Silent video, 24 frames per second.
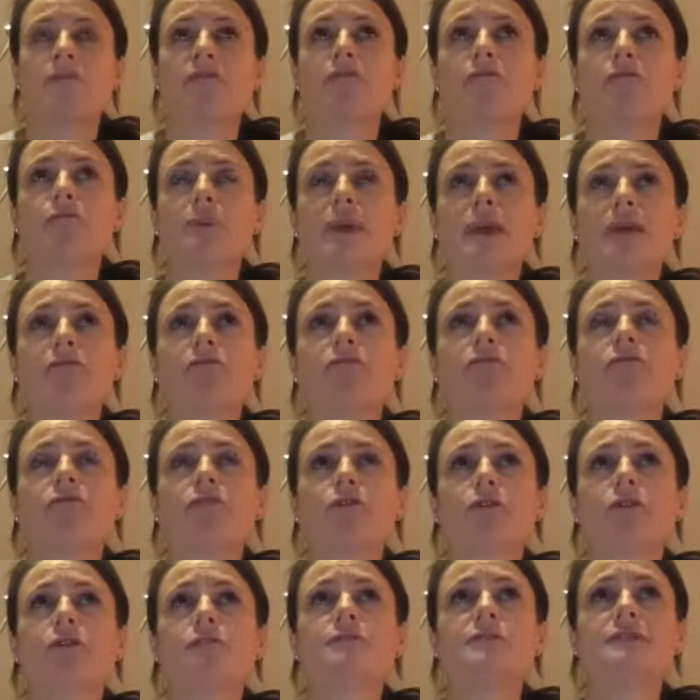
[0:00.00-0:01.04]
being
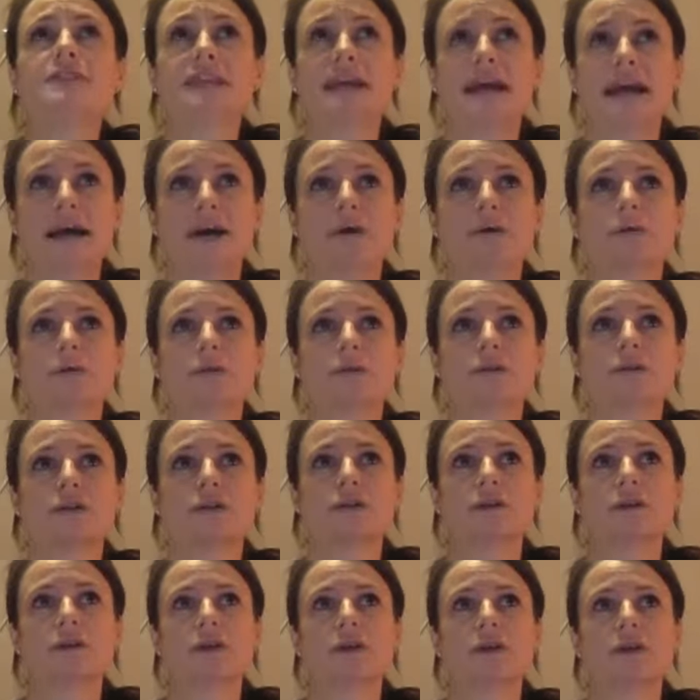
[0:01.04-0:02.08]
full of doubt
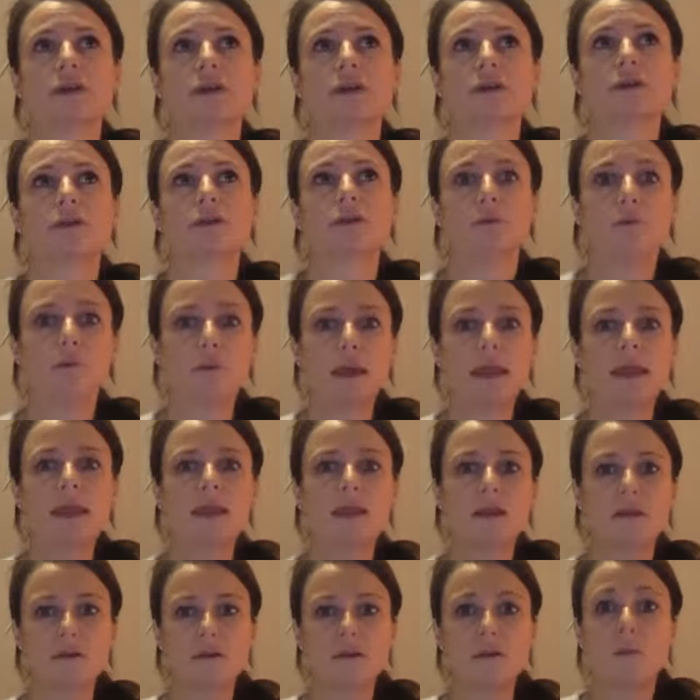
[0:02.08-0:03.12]
that we
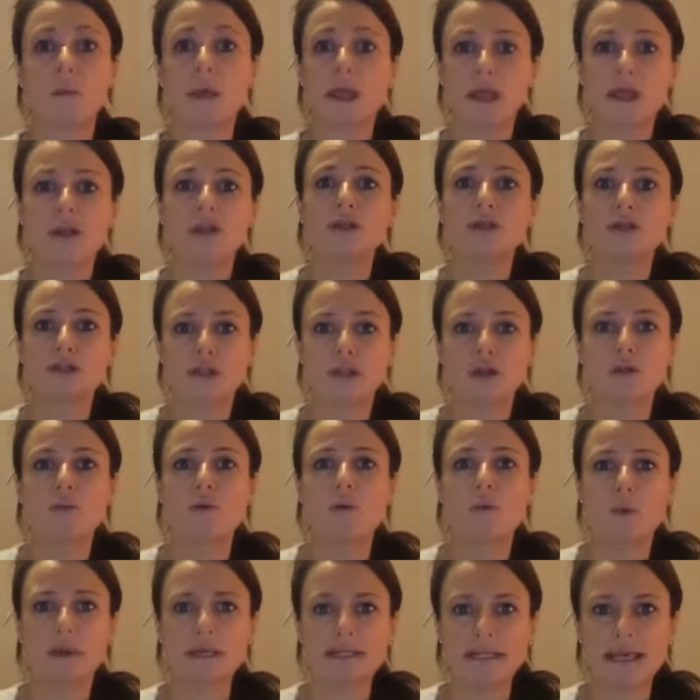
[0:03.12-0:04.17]
can do
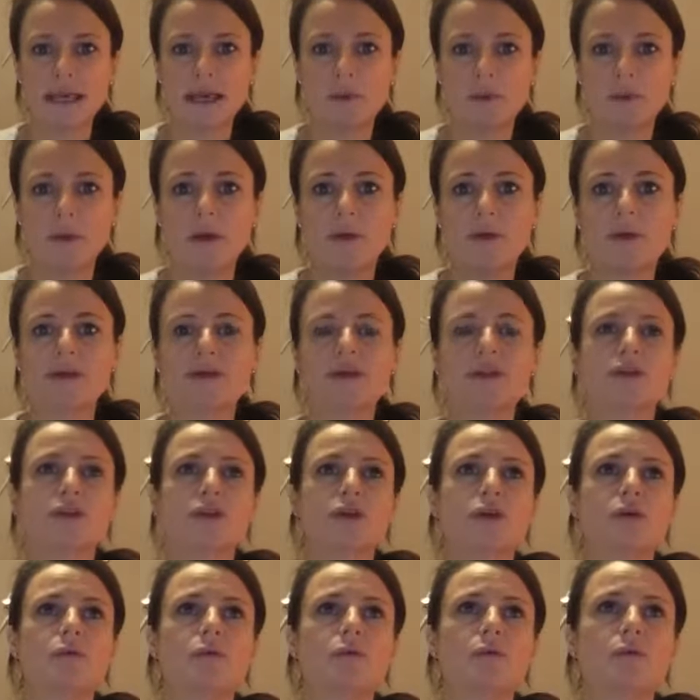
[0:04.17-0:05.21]
what we say we're going to
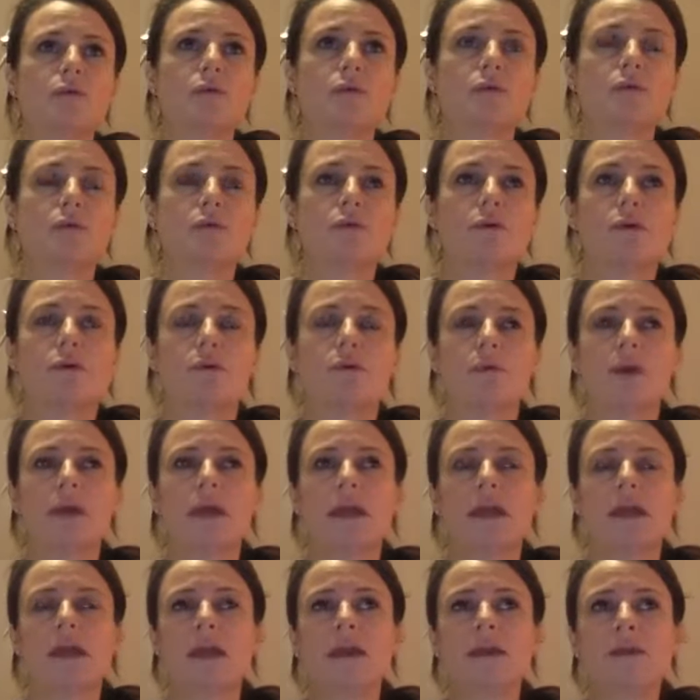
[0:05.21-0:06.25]
do, or that we